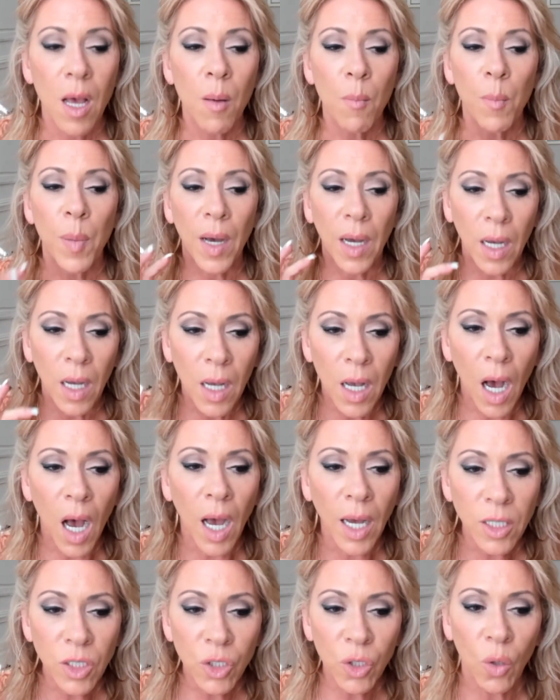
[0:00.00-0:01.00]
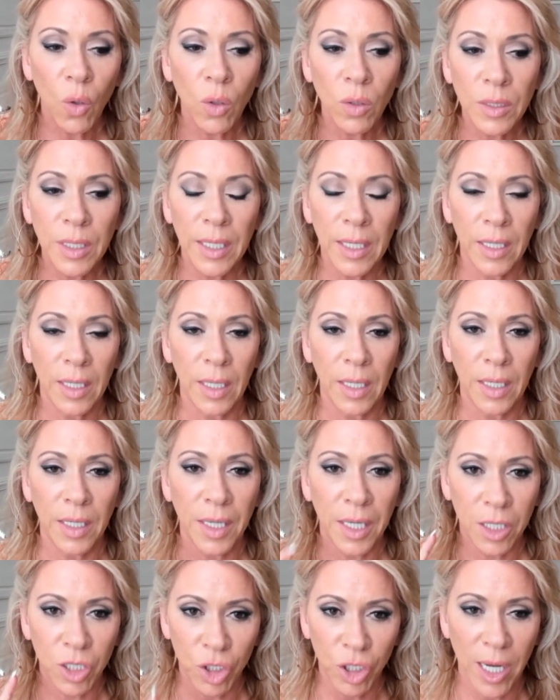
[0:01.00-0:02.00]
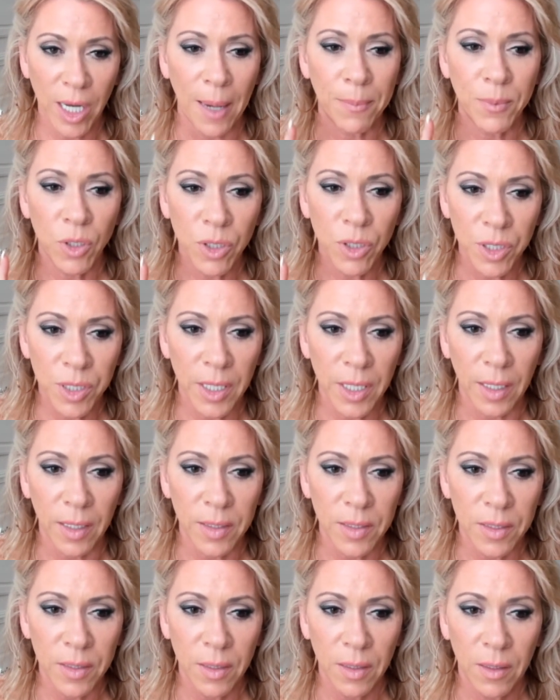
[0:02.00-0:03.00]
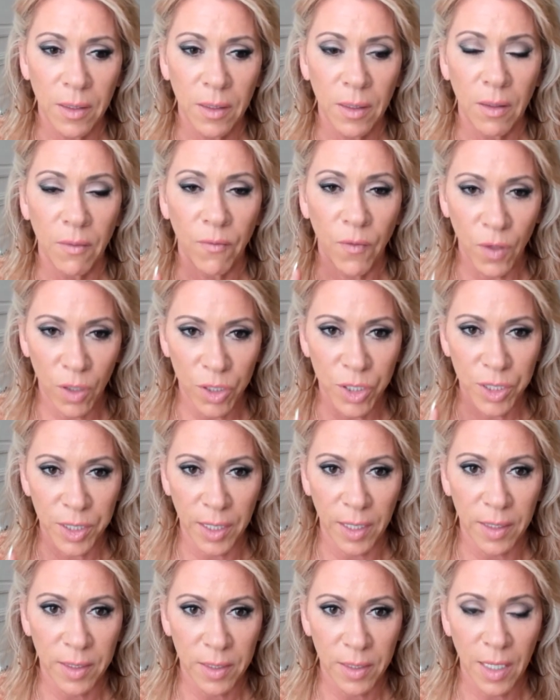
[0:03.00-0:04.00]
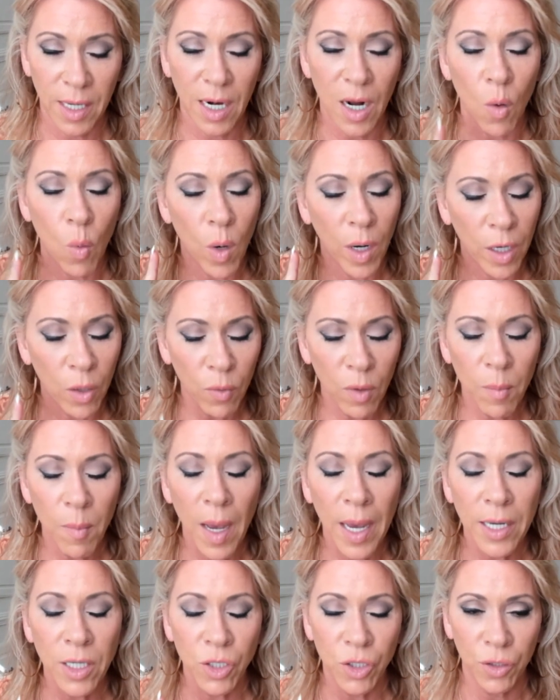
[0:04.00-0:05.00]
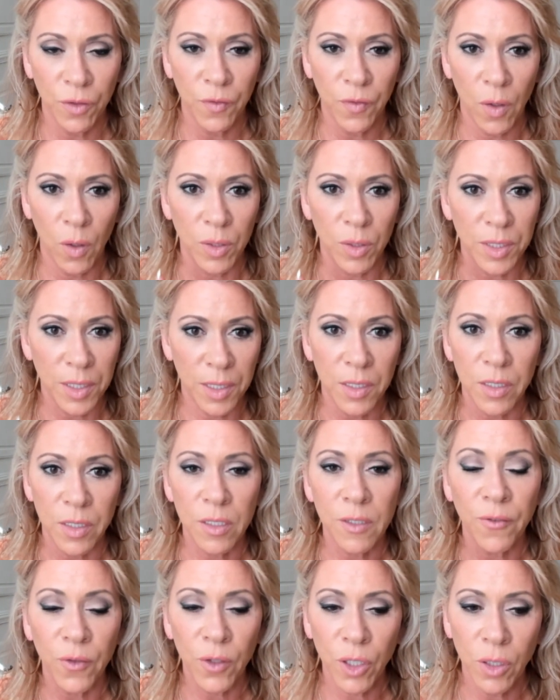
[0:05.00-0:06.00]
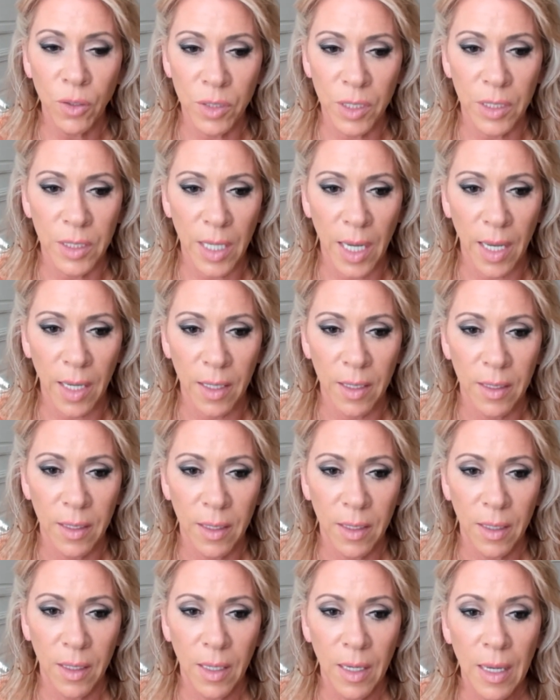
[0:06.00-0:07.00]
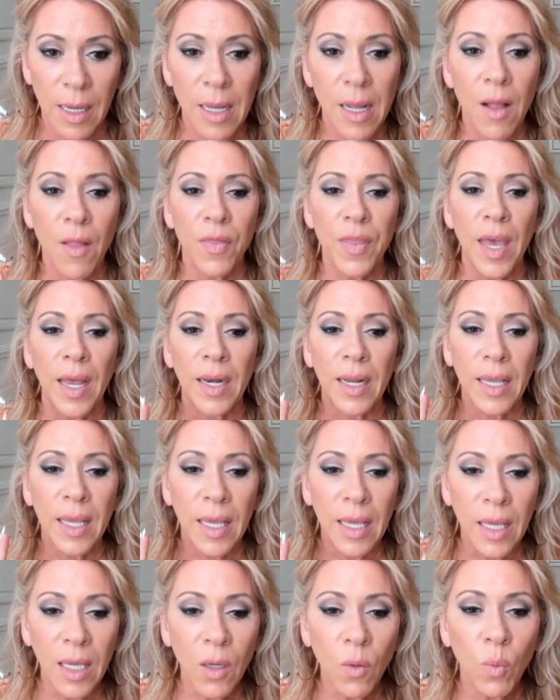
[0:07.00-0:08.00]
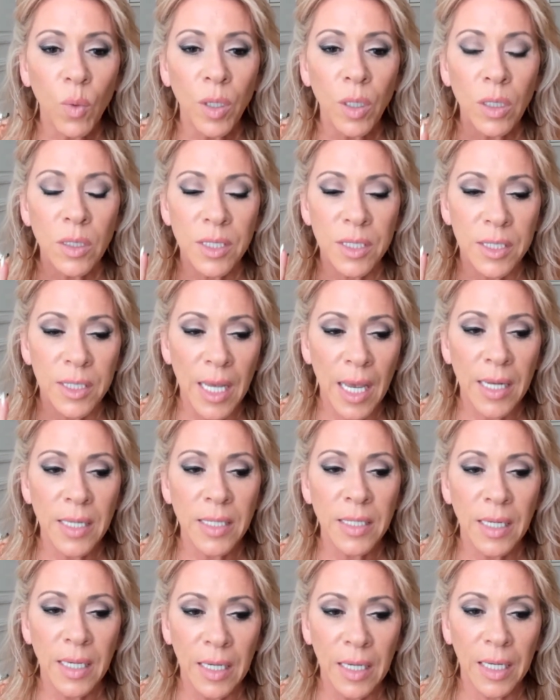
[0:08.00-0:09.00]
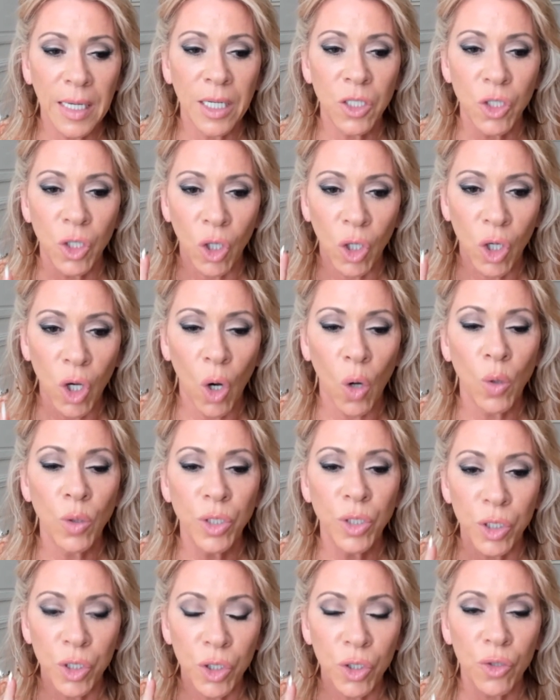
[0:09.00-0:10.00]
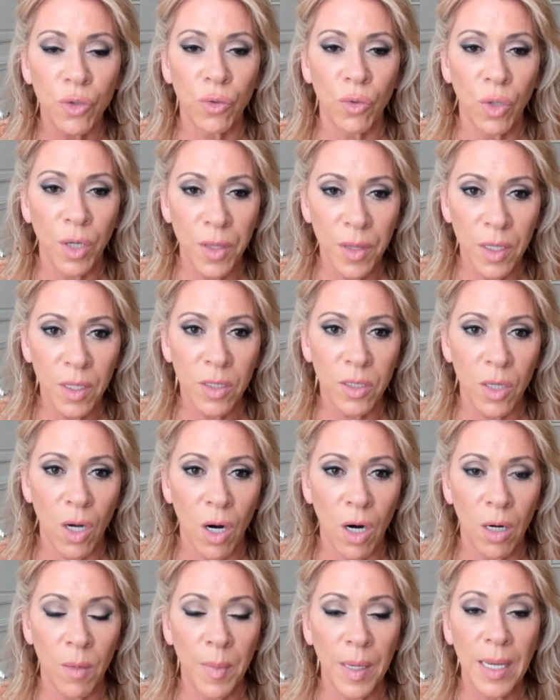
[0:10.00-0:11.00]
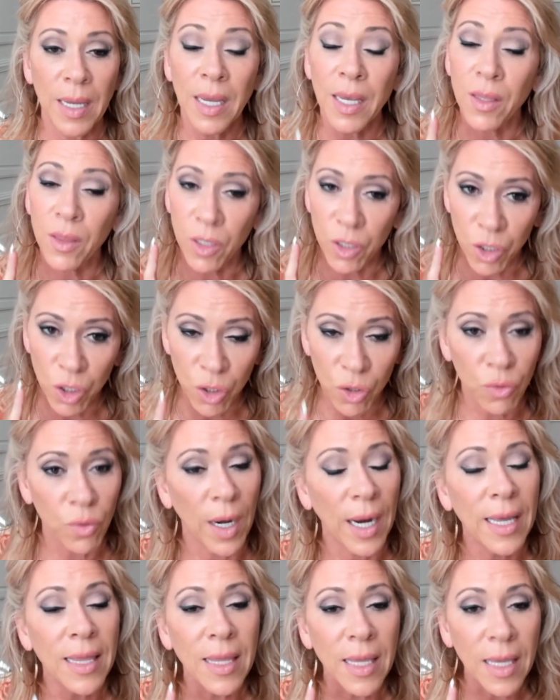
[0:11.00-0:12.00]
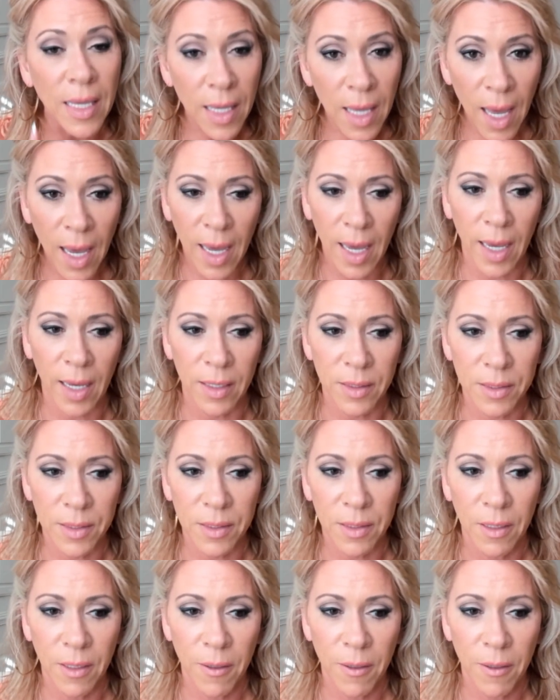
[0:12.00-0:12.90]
But God told Gideon in chapter 6, verse 6, and I want to remind you, folks, this is for you today, that he would send Gideon to go destroy this army in the strength he has,